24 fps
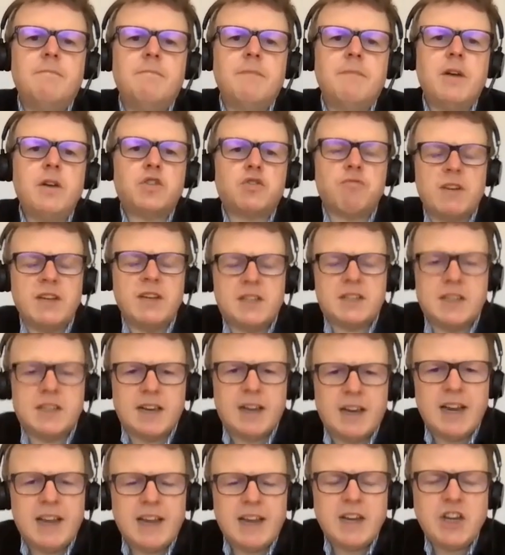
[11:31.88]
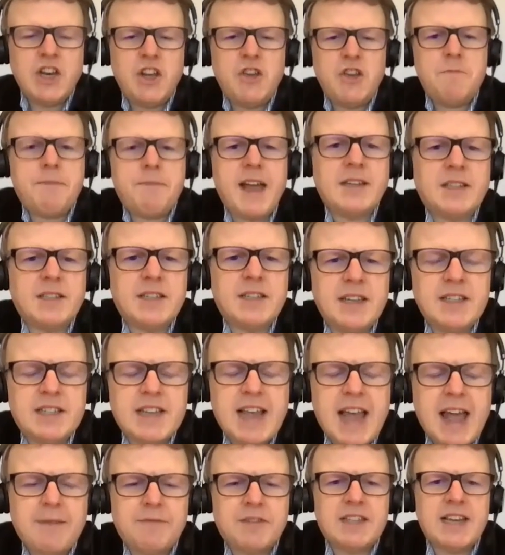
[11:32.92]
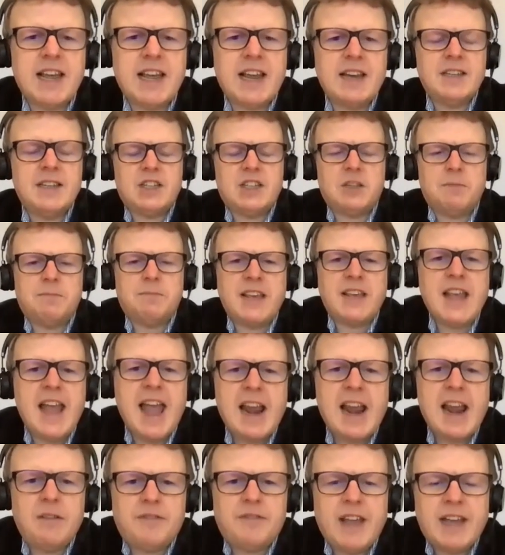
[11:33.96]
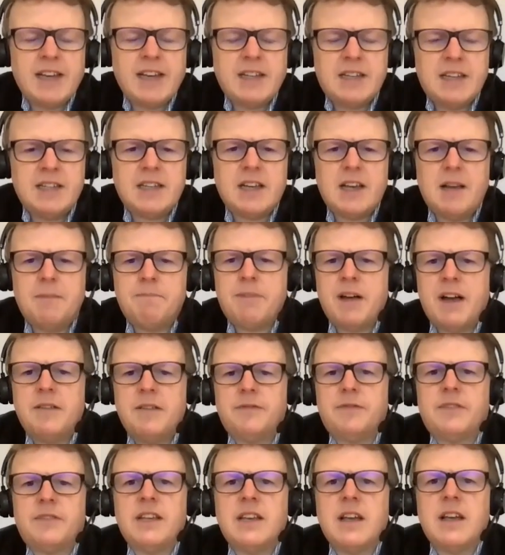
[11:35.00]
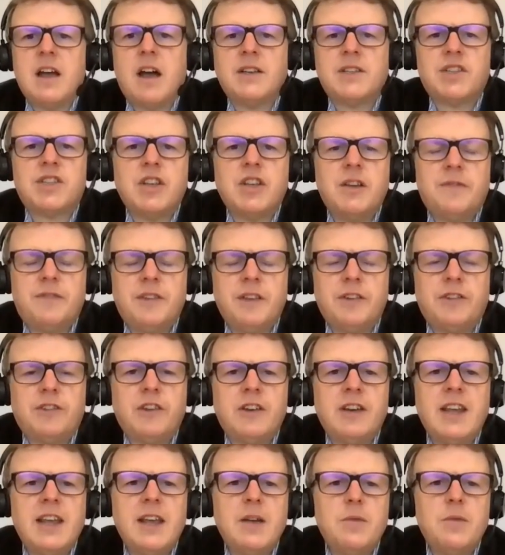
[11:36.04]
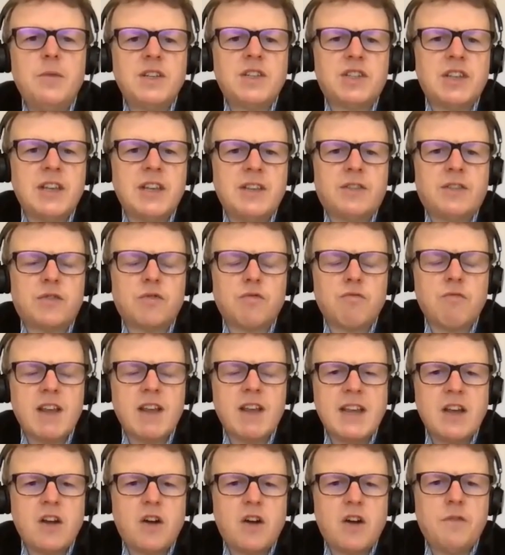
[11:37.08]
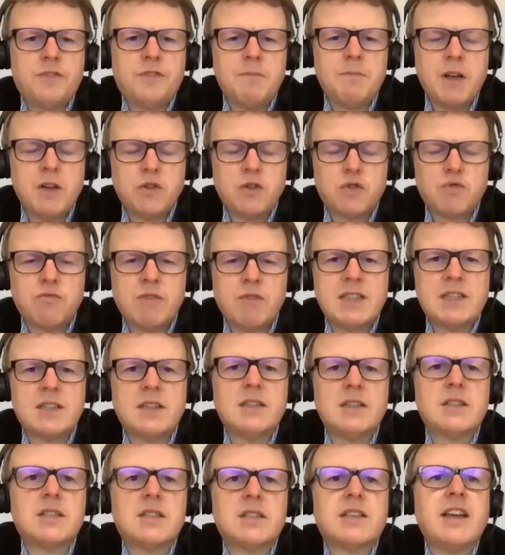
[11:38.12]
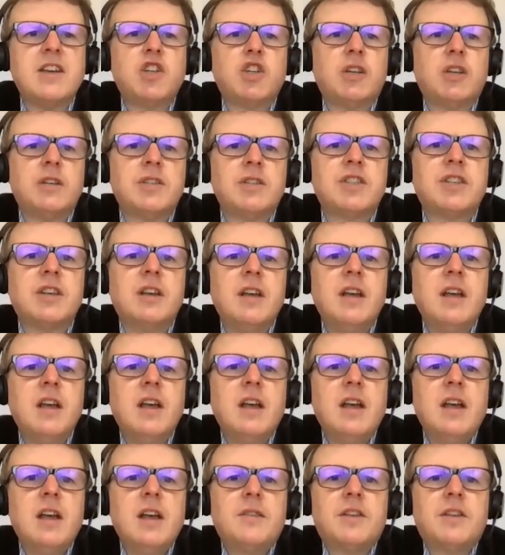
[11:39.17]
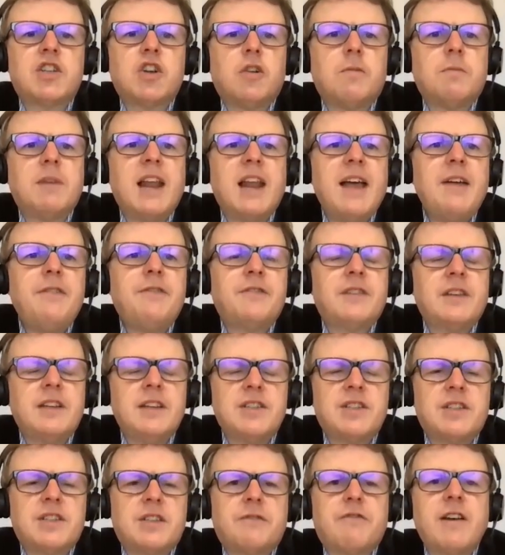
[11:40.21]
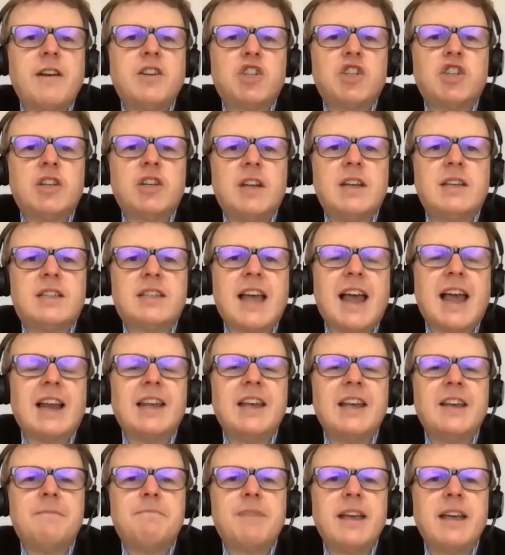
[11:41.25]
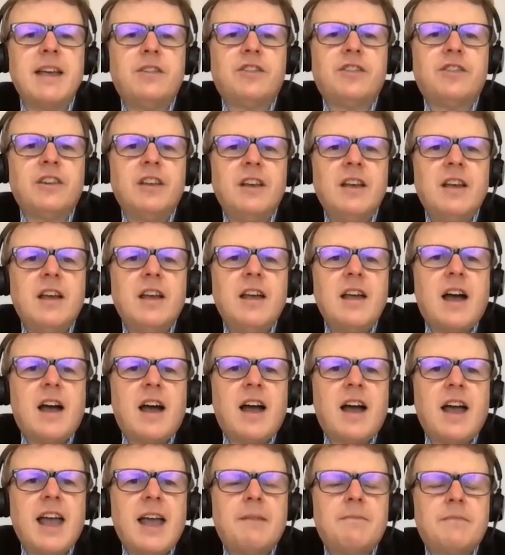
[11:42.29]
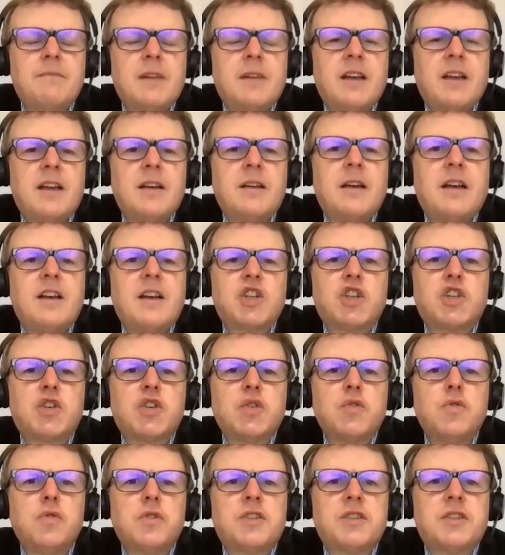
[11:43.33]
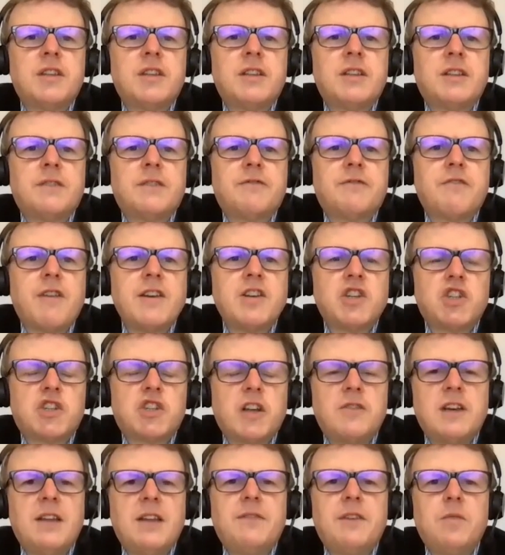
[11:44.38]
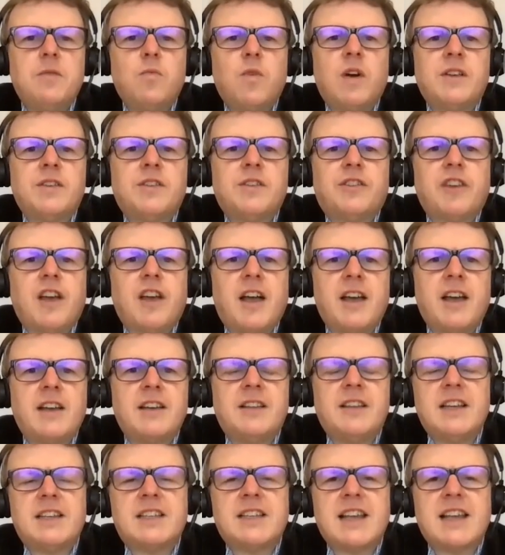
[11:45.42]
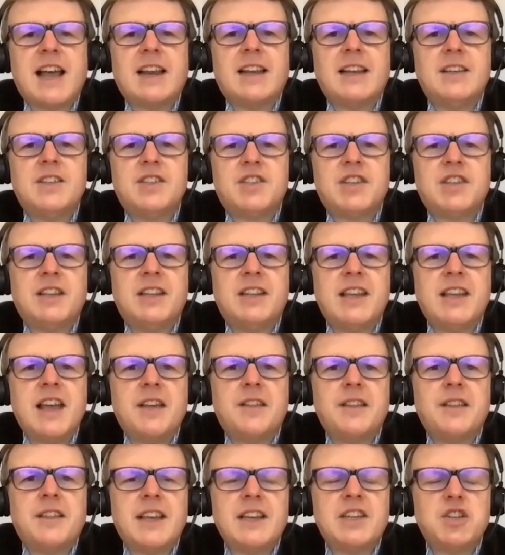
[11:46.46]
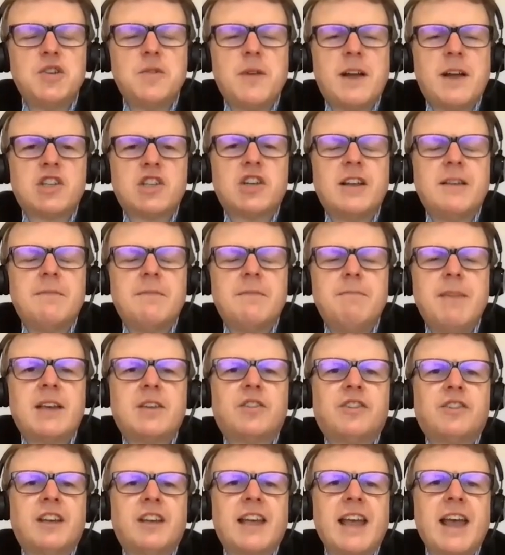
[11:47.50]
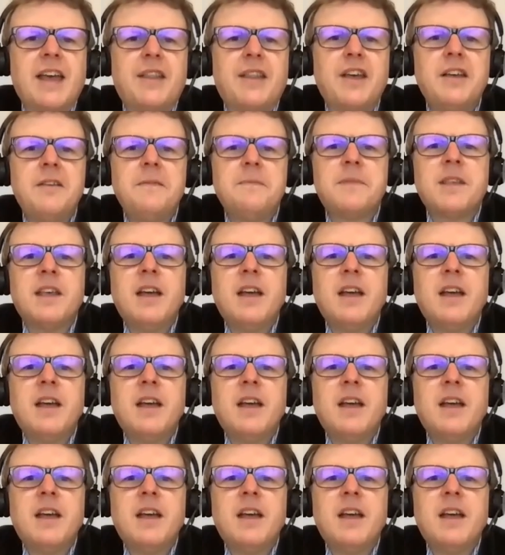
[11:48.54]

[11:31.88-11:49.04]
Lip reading: Most recently, new bases have tended to be elevated above the ice surface, and here we see 3 of the most recent stations. The top left is the French-Italian base. I am assured that the French don't live in one side and the Italians in the other. They do actually mix together.